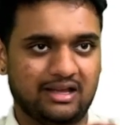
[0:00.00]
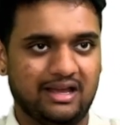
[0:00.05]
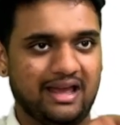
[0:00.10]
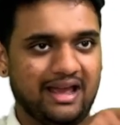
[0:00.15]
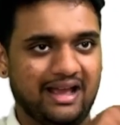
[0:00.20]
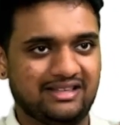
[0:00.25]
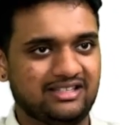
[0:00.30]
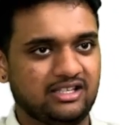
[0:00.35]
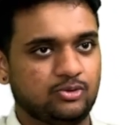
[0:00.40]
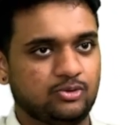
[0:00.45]

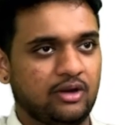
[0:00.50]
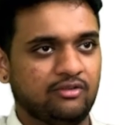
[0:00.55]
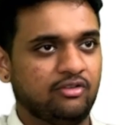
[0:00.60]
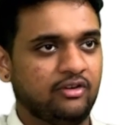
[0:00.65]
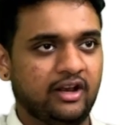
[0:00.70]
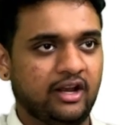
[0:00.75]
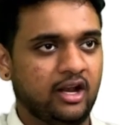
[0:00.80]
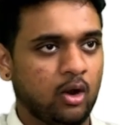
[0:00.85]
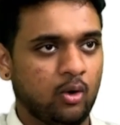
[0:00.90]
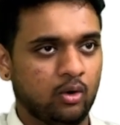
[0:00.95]
X is
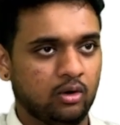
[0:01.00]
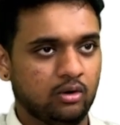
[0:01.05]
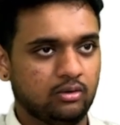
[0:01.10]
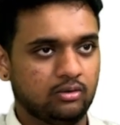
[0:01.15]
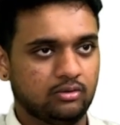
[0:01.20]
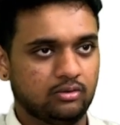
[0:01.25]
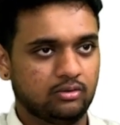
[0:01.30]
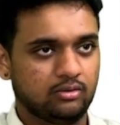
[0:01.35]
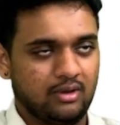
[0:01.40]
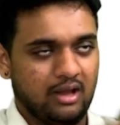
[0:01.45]
150 down.
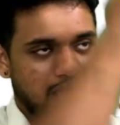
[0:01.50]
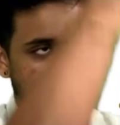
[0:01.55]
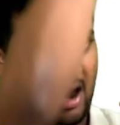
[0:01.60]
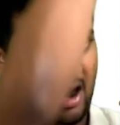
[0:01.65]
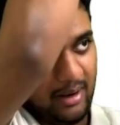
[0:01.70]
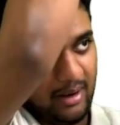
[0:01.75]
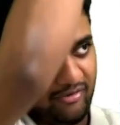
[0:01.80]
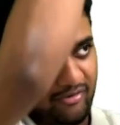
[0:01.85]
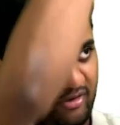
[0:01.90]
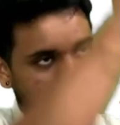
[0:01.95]

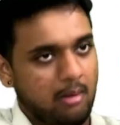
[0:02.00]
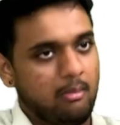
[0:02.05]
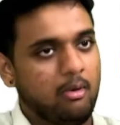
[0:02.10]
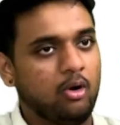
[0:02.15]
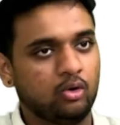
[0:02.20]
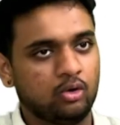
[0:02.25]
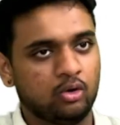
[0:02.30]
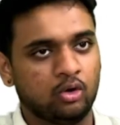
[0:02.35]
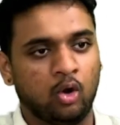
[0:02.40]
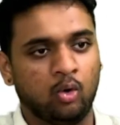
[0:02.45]
Update from
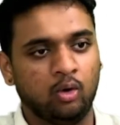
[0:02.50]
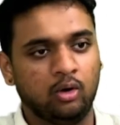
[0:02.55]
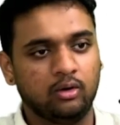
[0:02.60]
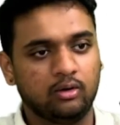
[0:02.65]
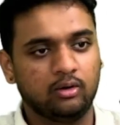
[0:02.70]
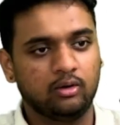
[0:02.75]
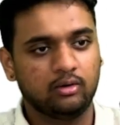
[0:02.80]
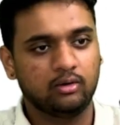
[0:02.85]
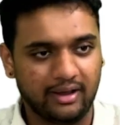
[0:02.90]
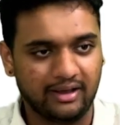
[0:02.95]
above to down.
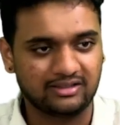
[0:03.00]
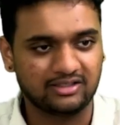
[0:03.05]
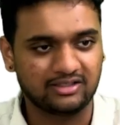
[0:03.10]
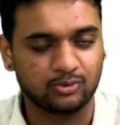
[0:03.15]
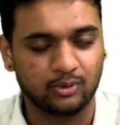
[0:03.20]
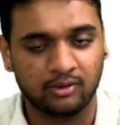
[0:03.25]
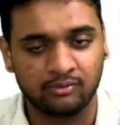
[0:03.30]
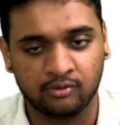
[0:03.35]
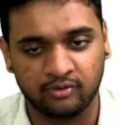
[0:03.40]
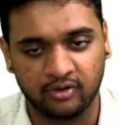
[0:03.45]
X is
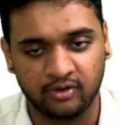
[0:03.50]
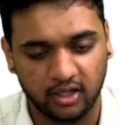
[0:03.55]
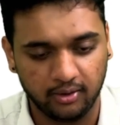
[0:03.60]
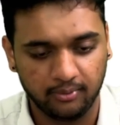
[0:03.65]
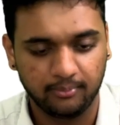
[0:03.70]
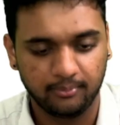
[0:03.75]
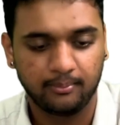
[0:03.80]
150.